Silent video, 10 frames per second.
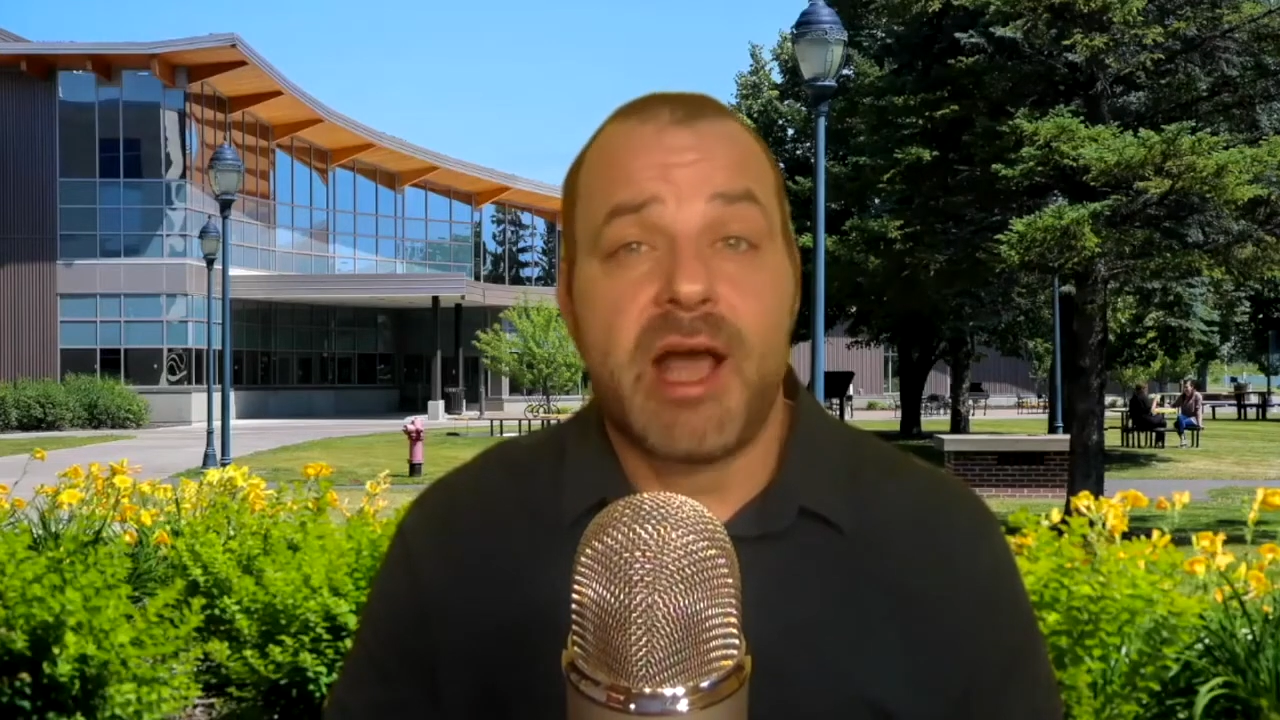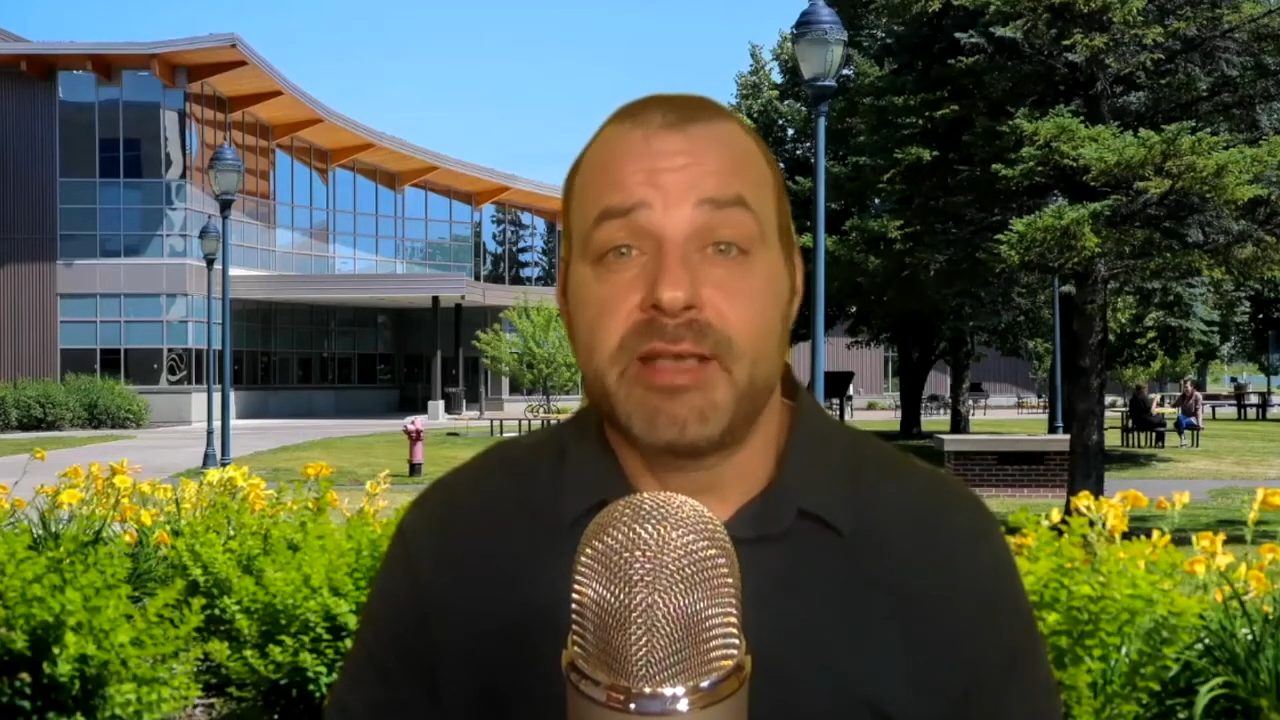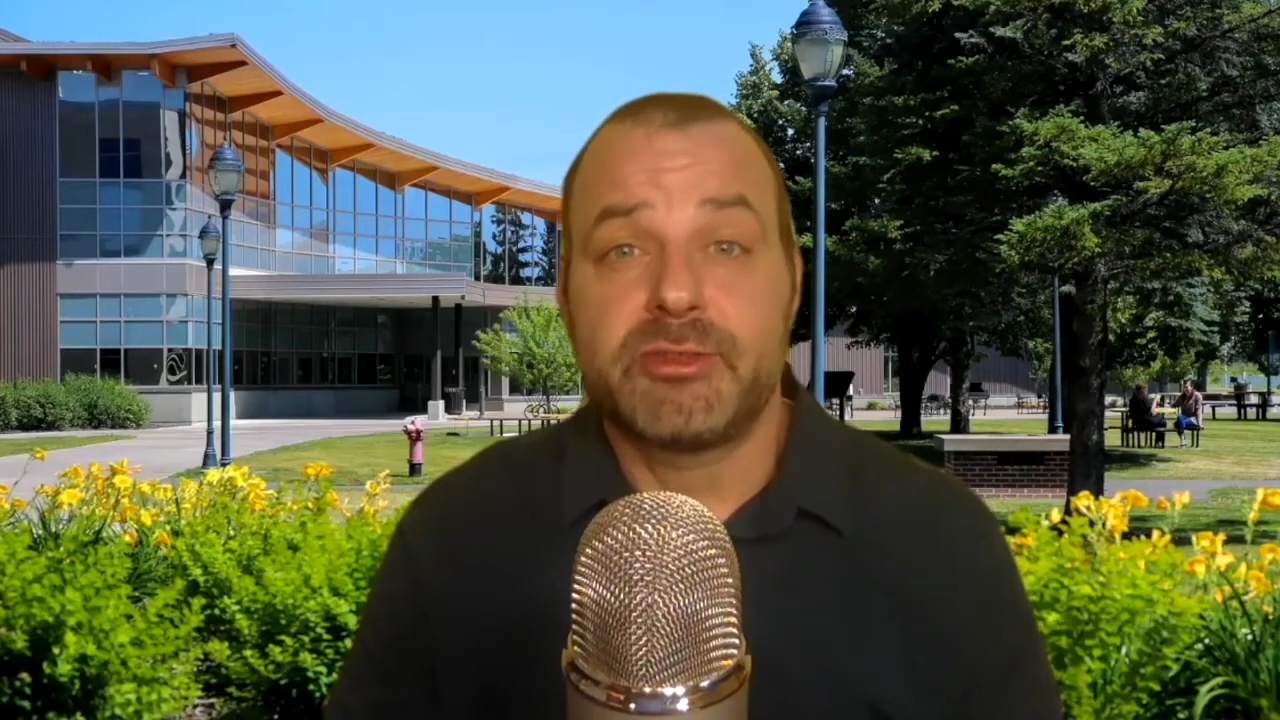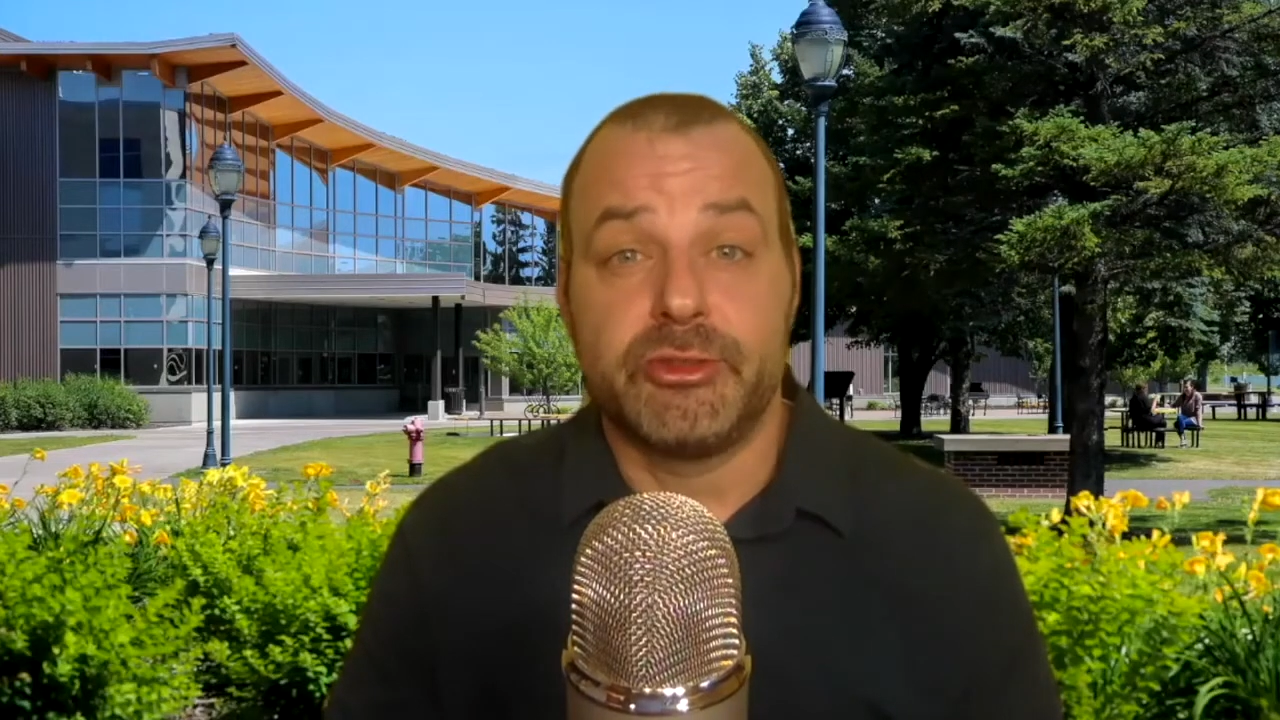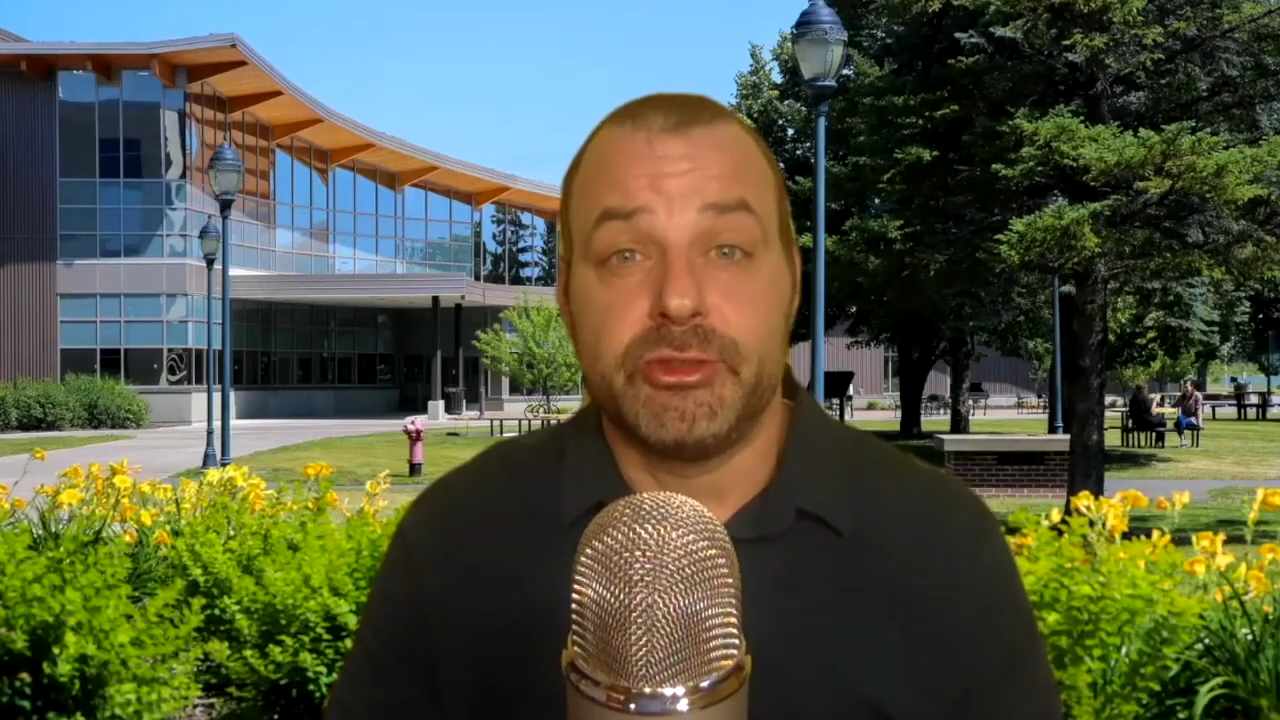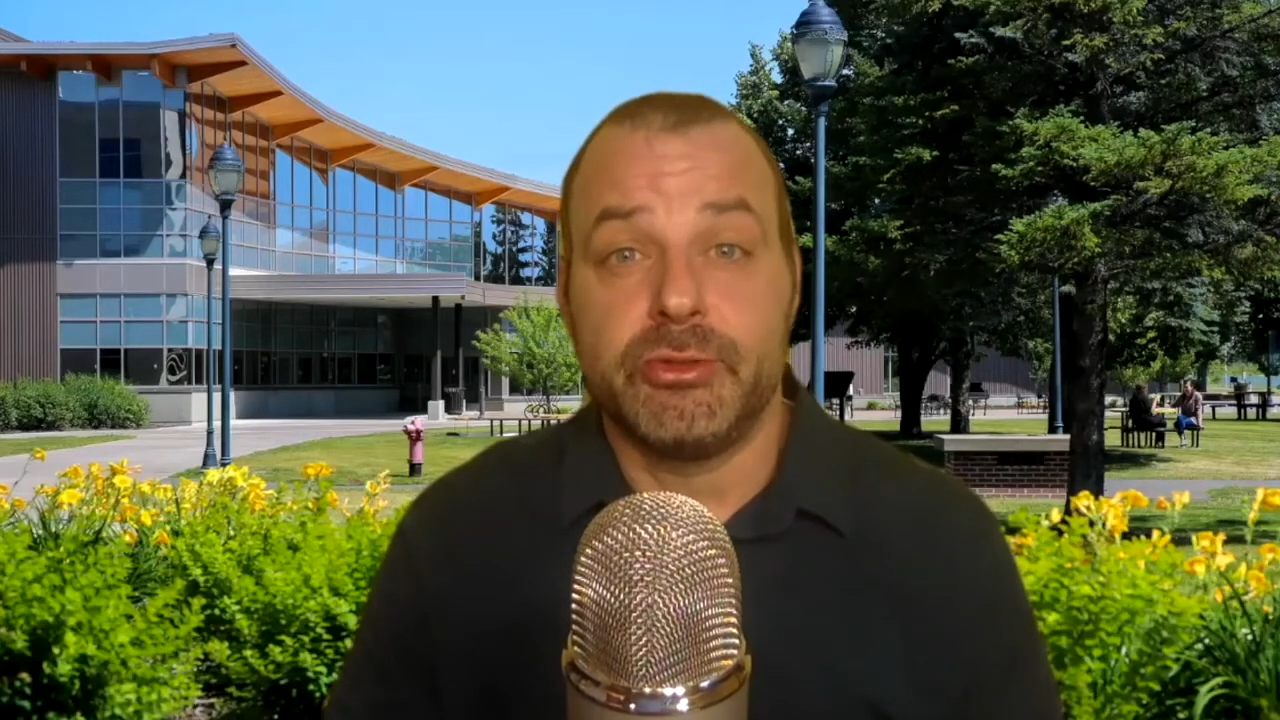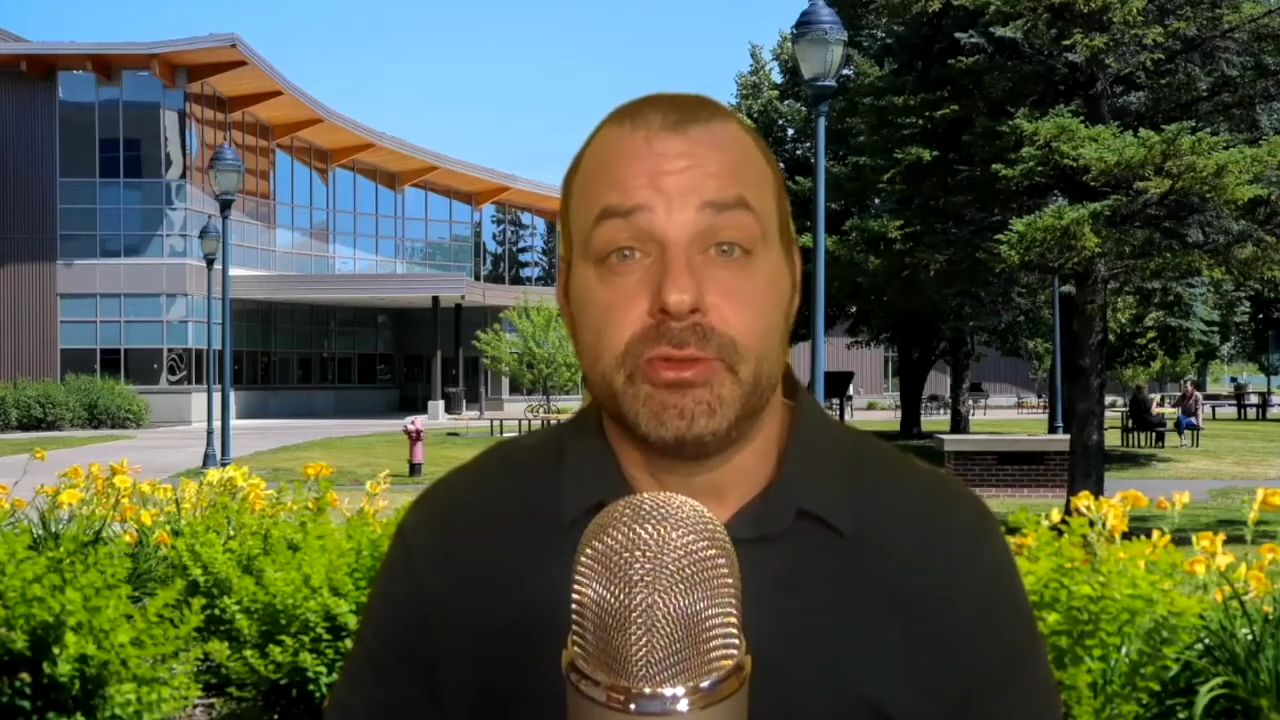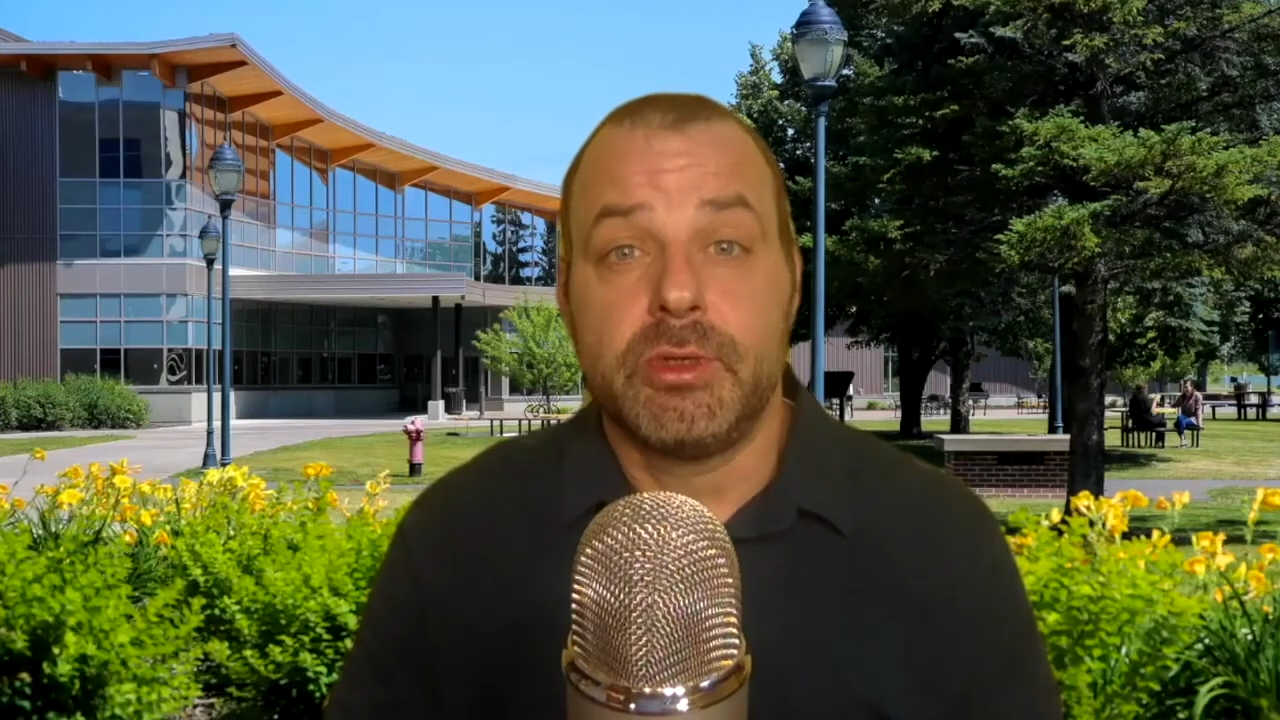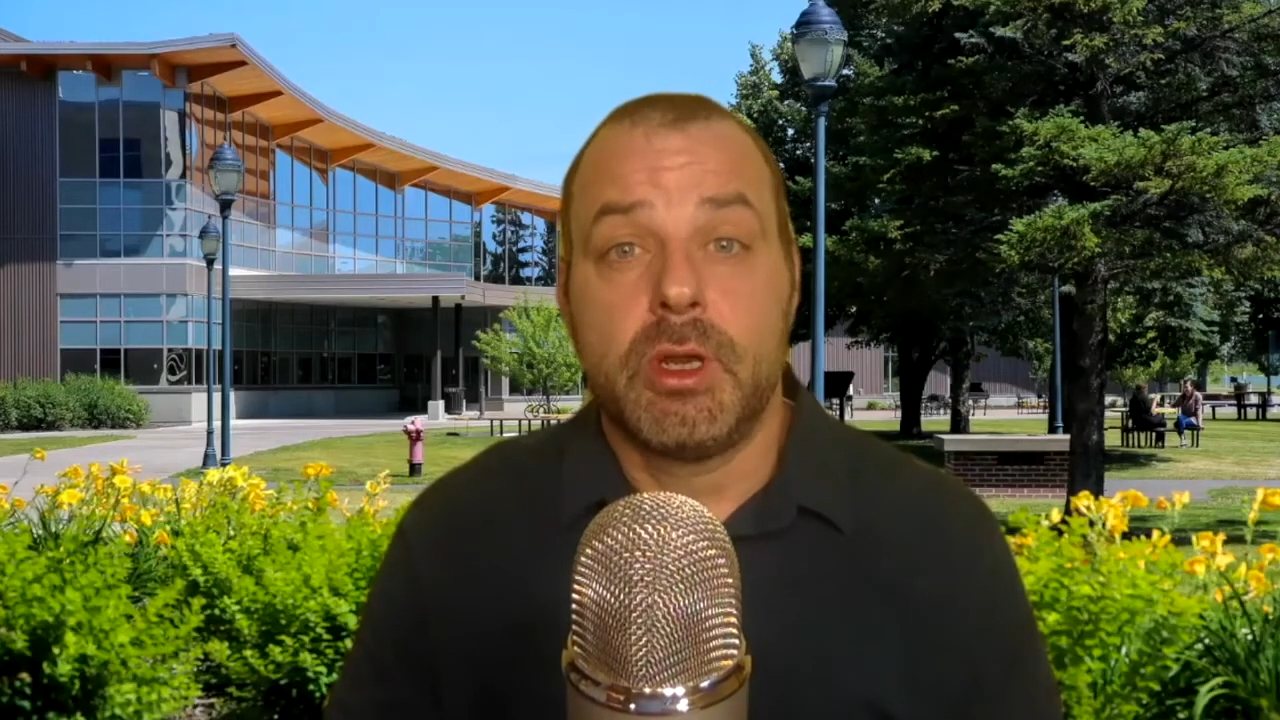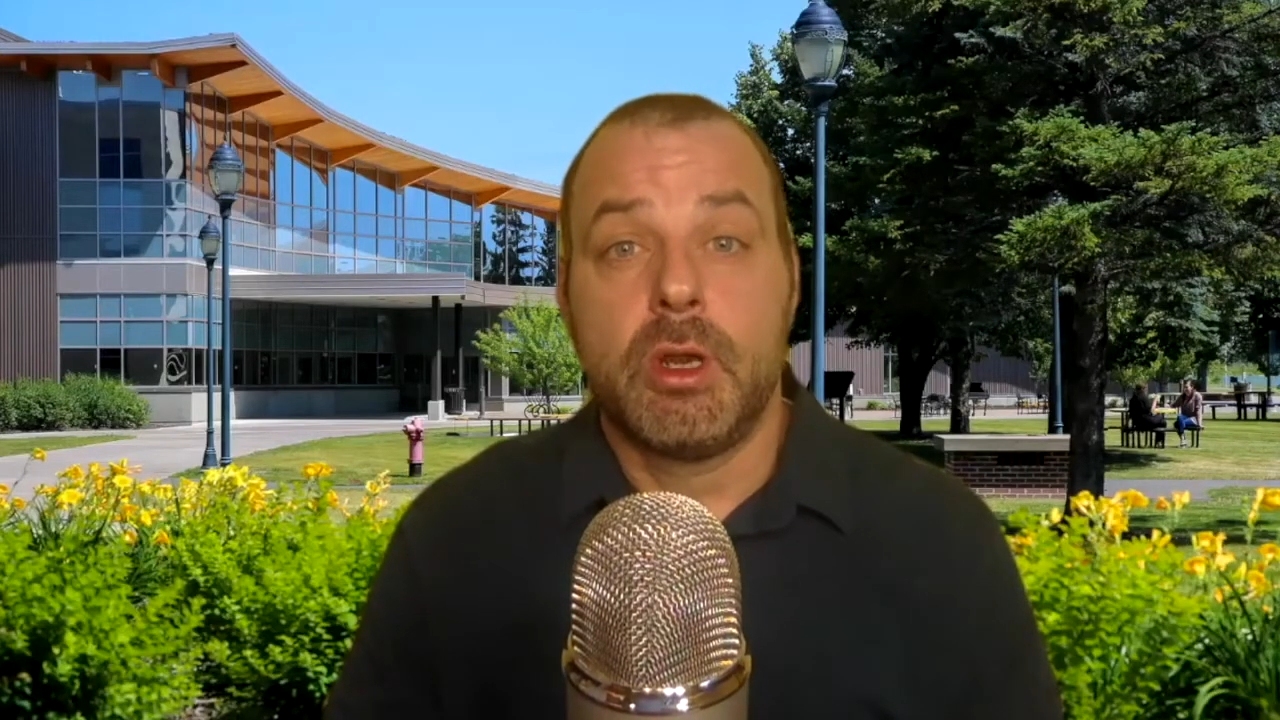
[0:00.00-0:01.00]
class or two,